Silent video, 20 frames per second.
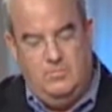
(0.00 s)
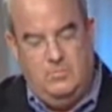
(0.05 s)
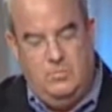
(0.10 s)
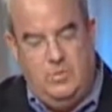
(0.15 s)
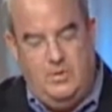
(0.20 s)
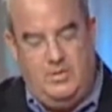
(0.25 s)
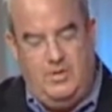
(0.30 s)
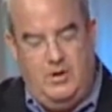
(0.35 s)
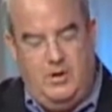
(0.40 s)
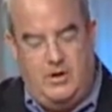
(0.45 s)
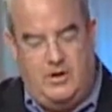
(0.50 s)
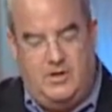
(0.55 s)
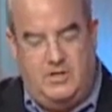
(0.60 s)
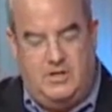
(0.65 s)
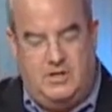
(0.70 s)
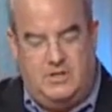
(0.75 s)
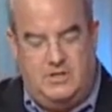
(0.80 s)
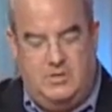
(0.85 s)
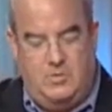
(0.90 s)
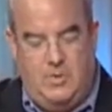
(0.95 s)
with the
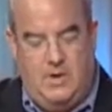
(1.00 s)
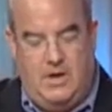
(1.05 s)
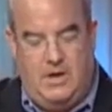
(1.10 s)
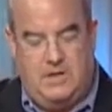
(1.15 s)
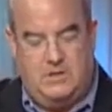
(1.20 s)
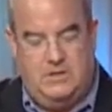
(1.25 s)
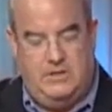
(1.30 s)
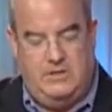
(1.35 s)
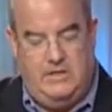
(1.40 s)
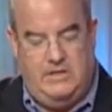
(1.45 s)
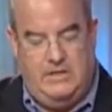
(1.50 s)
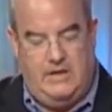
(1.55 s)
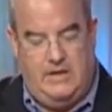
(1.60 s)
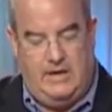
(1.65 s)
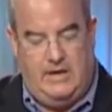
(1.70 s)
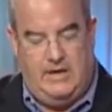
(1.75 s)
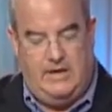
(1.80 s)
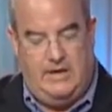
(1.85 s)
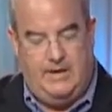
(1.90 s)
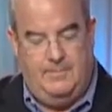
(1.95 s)
architecture, we actually
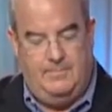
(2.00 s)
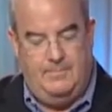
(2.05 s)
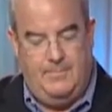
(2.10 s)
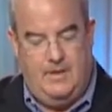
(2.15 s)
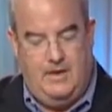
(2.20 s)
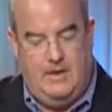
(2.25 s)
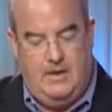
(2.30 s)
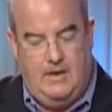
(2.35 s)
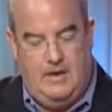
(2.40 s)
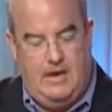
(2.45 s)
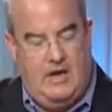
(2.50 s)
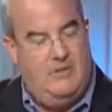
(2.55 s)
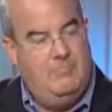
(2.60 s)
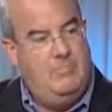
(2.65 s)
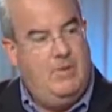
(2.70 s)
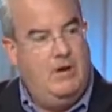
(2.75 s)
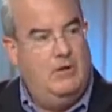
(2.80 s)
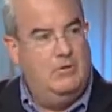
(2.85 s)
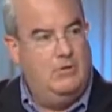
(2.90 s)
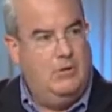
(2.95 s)
uh,
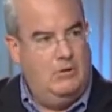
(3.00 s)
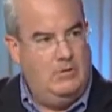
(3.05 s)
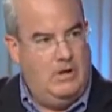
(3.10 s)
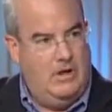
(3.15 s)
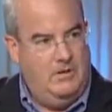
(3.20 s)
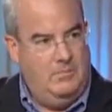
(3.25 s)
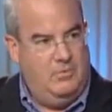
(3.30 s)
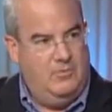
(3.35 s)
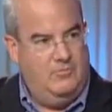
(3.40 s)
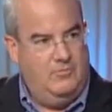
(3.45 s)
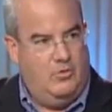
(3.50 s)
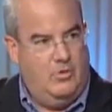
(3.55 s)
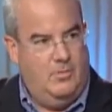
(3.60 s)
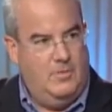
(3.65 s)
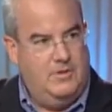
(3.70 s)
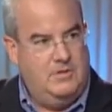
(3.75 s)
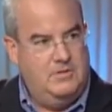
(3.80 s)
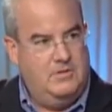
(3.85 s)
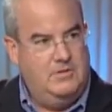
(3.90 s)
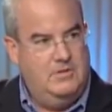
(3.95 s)
have better low light
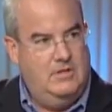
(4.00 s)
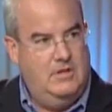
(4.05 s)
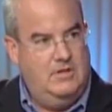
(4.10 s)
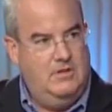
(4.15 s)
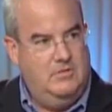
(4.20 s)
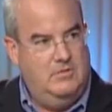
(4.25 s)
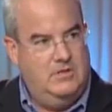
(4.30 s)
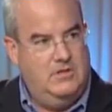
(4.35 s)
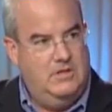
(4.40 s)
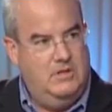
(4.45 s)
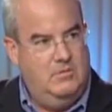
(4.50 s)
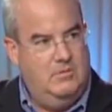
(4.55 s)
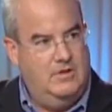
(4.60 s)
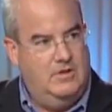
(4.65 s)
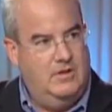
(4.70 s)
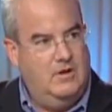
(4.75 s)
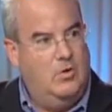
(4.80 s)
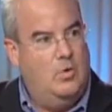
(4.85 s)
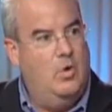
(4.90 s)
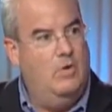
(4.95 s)
performance than you'd see
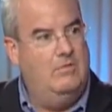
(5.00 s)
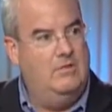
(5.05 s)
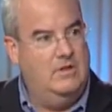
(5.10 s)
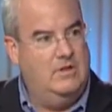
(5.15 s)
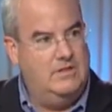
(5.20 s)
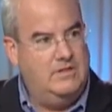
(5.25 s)
with an equivalent